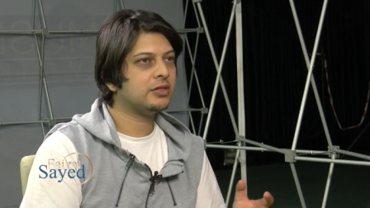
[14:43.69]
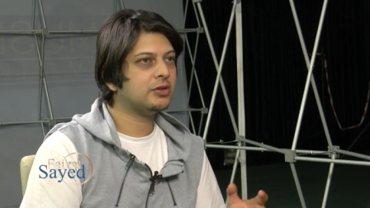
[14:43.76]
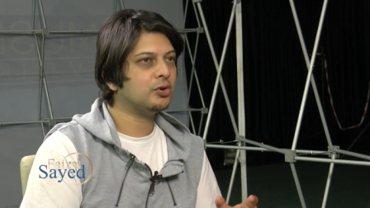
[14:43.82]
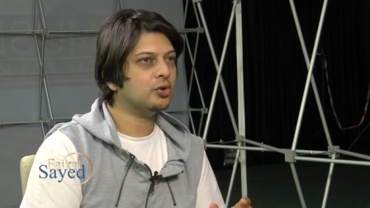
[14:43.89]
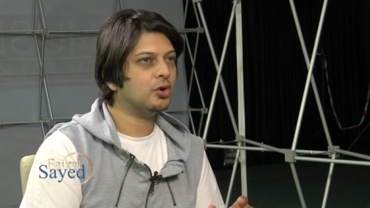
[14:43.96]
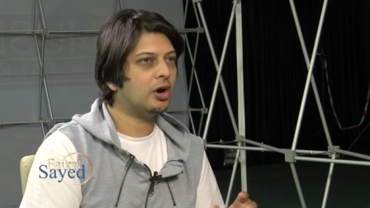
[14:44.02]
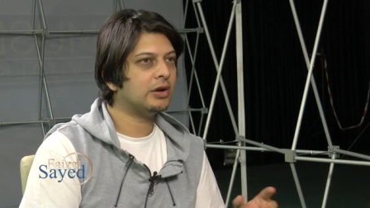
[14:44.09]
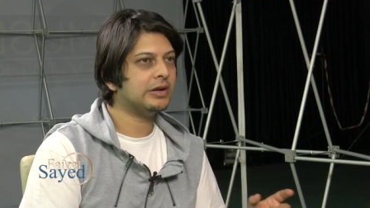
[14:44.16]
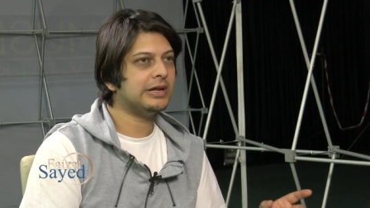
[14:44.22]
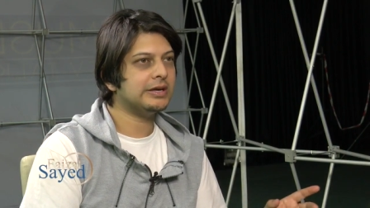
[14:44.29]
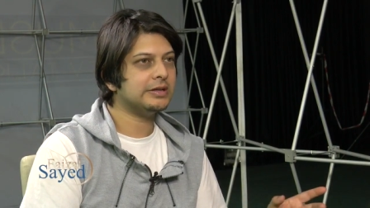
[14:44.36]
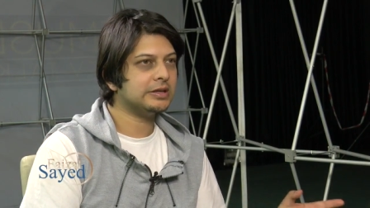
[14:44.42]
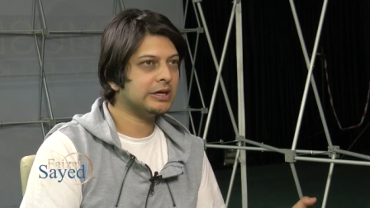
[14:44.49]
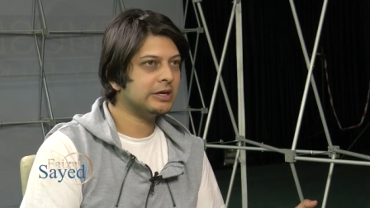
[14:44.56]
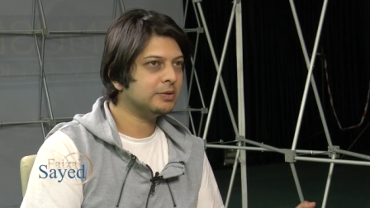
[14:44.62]
through
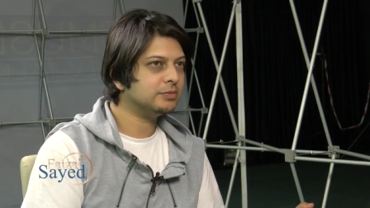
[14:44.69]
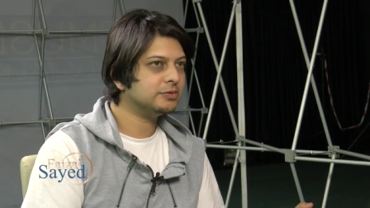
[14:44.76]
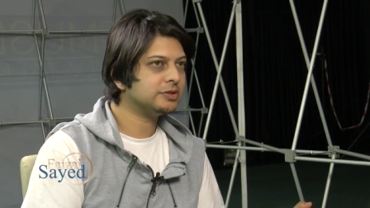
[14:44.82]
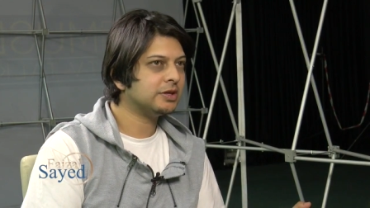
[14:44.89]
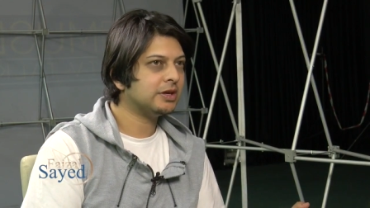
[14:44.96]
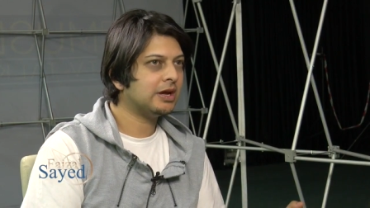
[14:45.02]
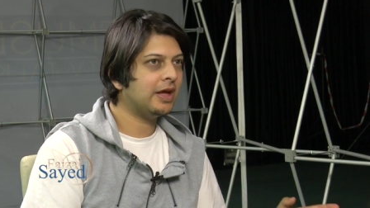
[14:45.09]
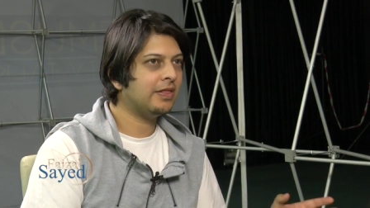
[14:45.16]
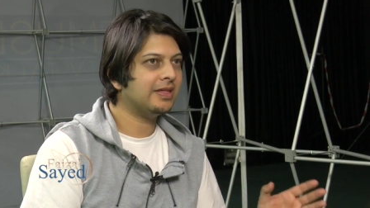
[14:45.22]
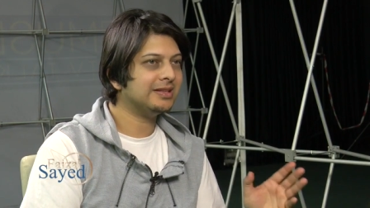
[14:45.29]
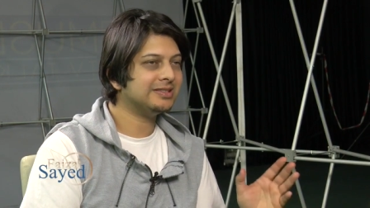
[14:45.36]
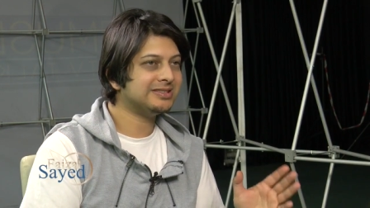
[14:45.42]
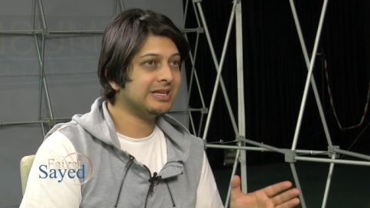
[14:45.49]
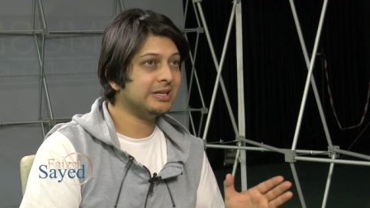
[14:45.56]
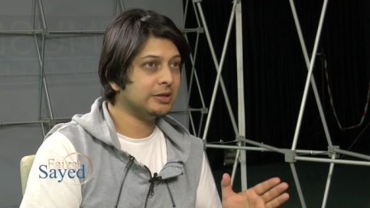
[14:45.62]
online games
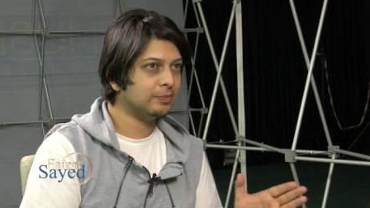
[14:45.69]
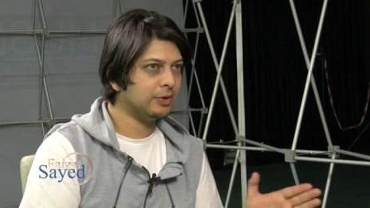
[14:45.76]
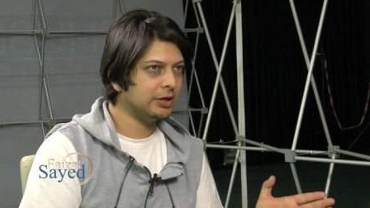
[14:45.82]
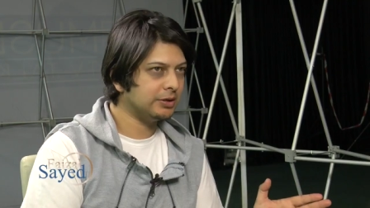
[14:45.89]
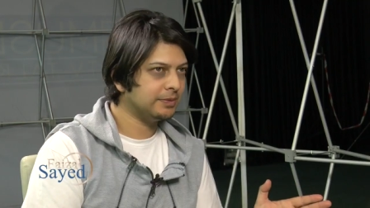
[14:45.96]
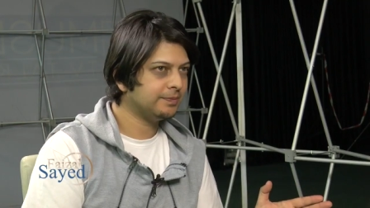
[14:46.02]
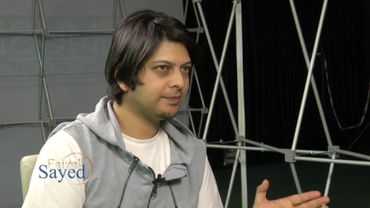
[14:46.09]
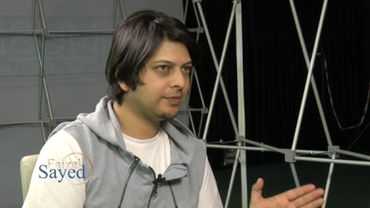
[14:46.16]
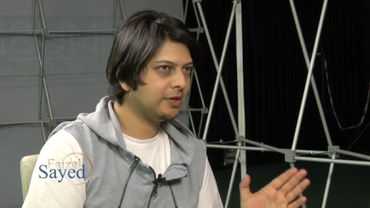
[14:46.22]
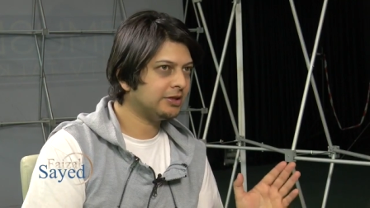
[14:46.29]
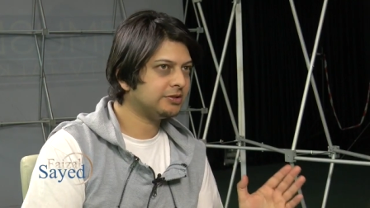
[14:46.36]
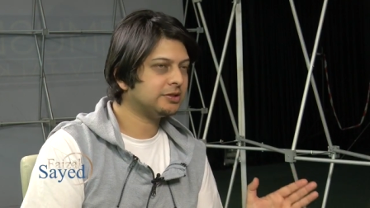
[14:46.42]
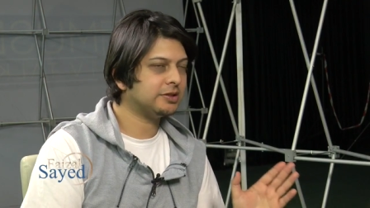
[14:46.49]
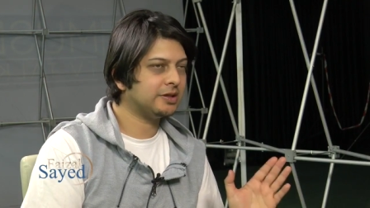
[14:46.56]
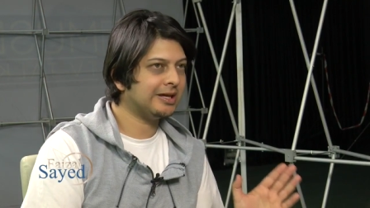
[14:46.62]
and the extended play.
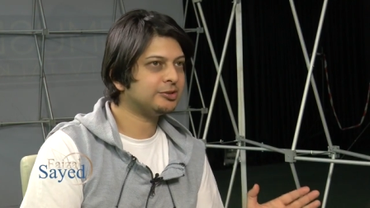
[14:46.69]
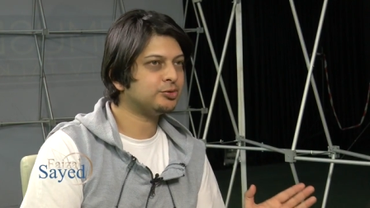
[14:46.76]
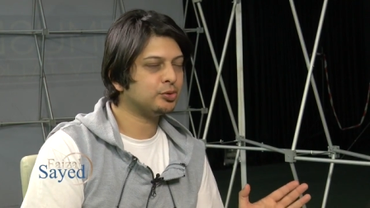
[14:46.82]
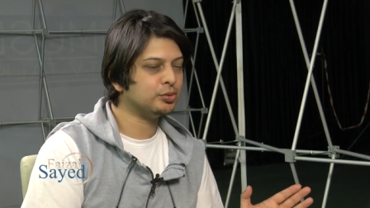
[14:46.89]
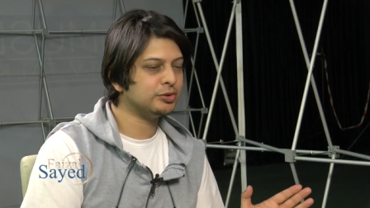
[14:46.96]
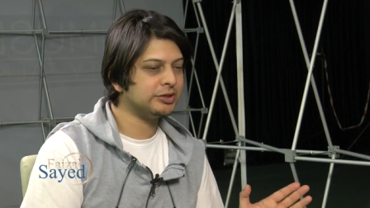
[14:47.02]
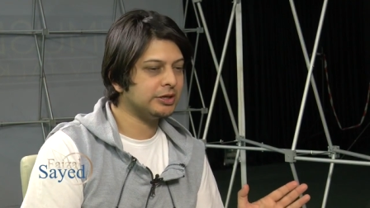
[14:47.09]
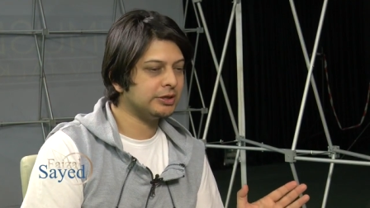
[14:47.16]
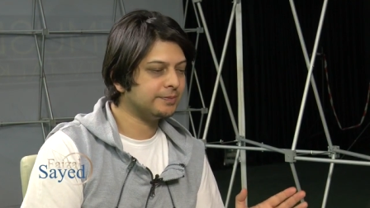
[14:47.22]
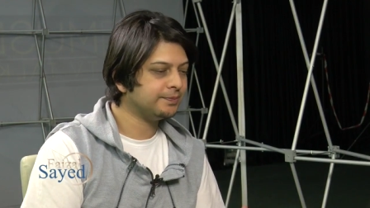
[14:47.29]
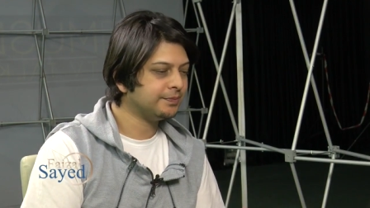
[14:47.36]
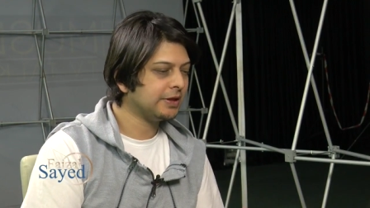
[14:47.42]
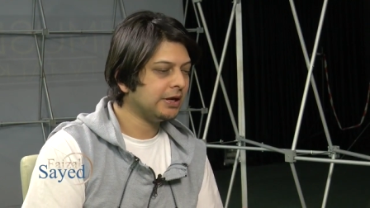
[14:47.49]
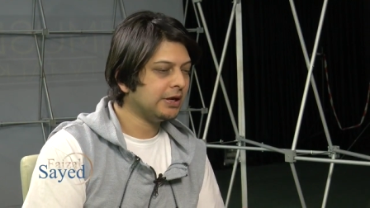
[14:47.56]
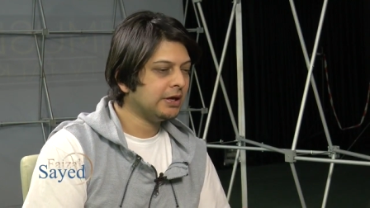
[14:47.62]
Yes. That's what we're saying.